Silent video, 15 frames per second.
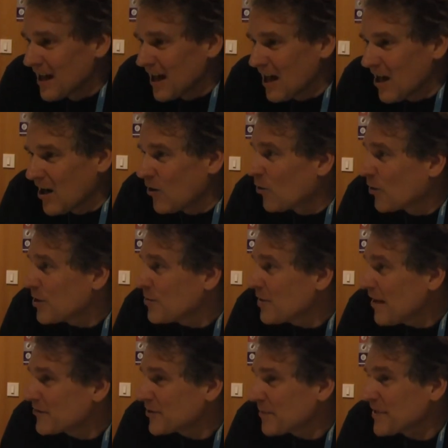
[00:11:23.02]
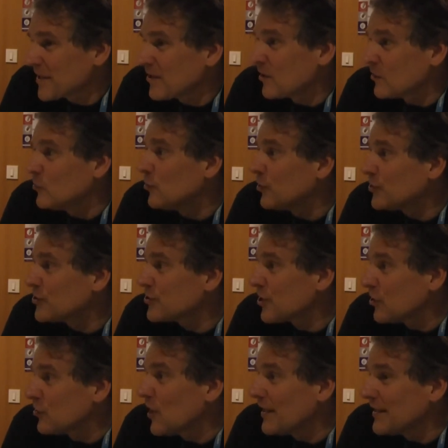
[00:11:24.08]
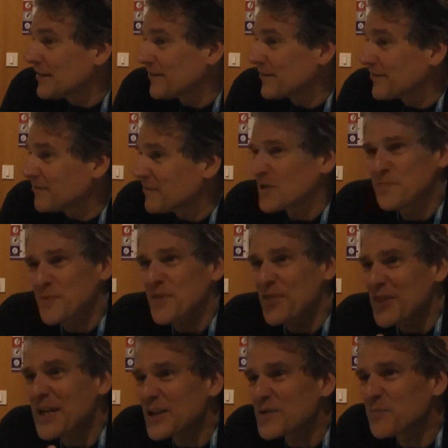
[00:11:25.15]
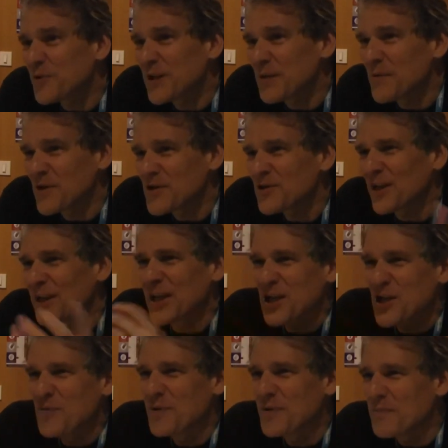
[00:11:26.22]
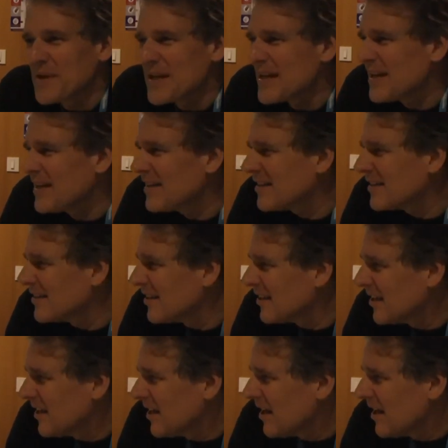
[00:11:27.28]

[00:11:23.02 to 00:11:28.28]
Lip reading: or you have something that looks a lot different from us, but thinks pretty much like a human being.